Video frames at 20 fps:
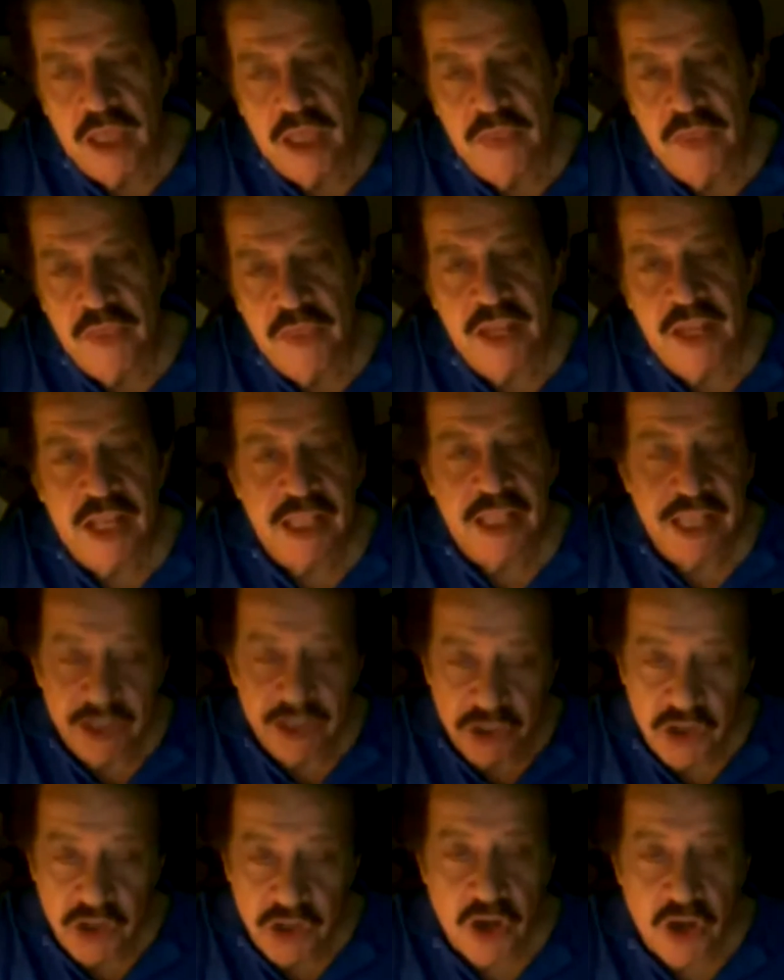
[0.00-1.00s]
and then I
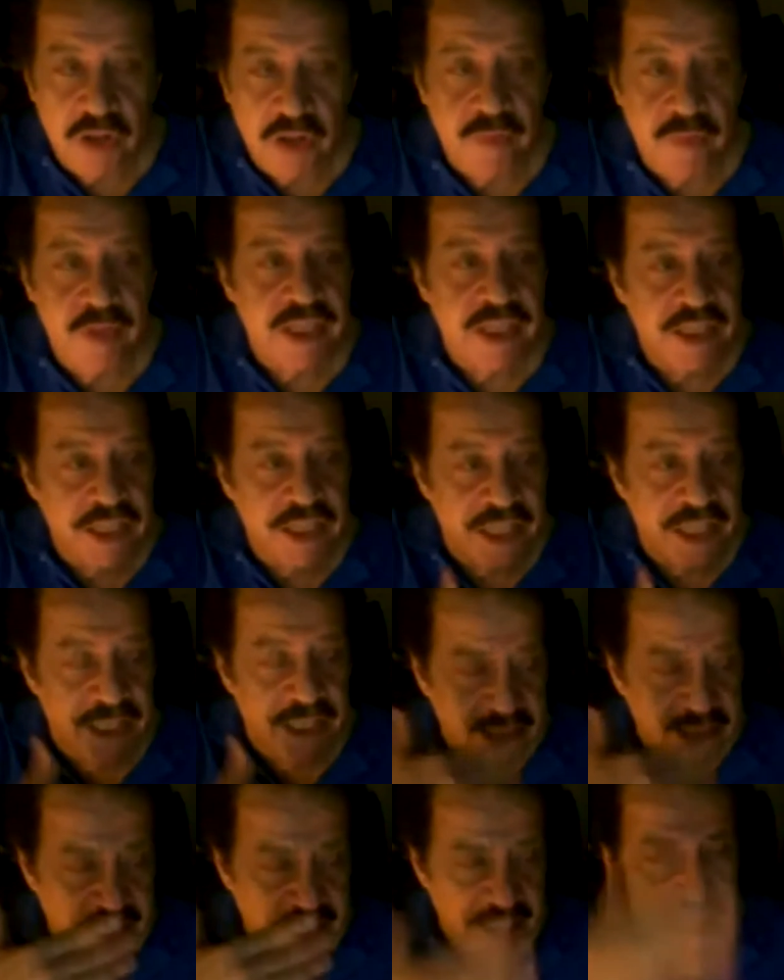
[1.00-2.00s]
like to call him in
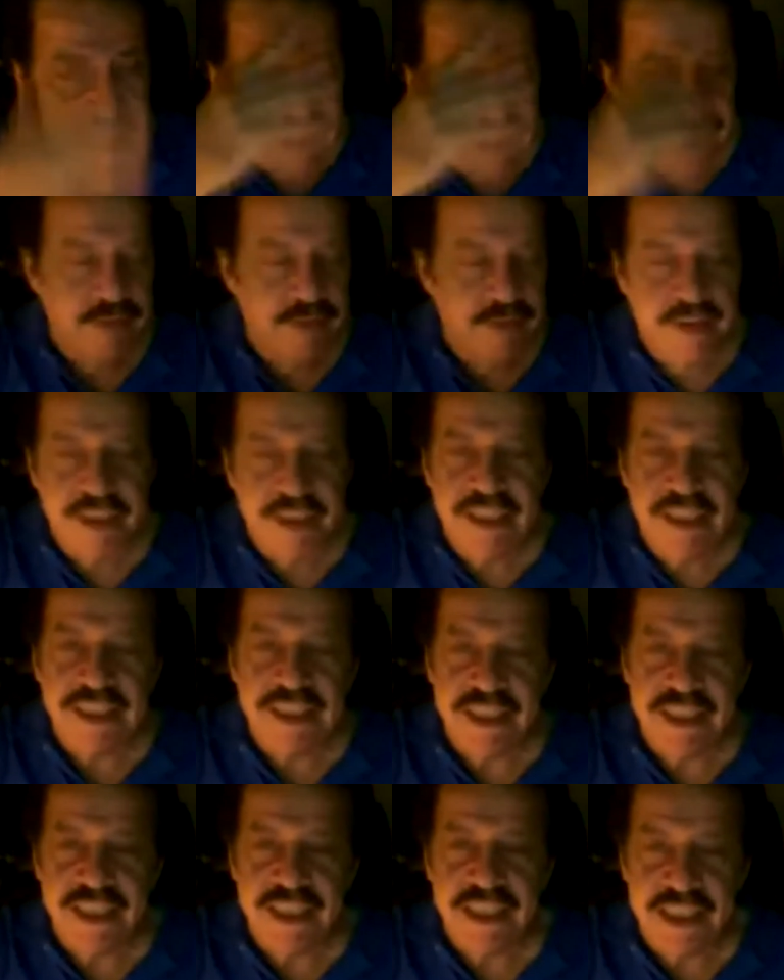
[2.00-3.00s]
and say,
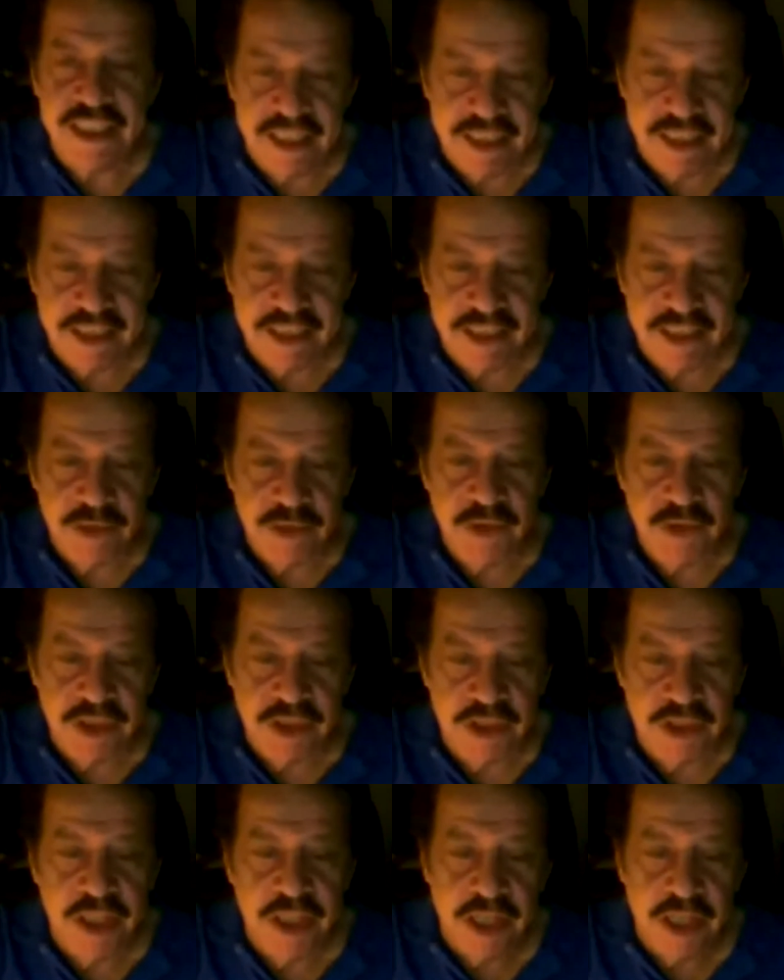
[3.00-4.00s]
listen to this, see
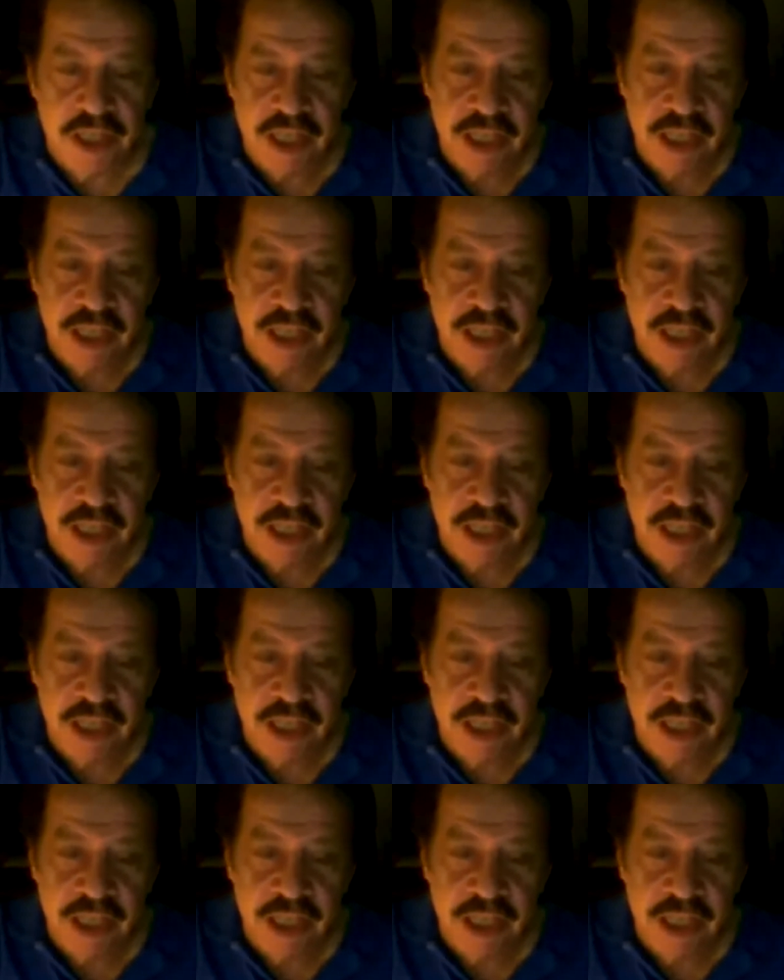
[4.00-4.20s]
what you think.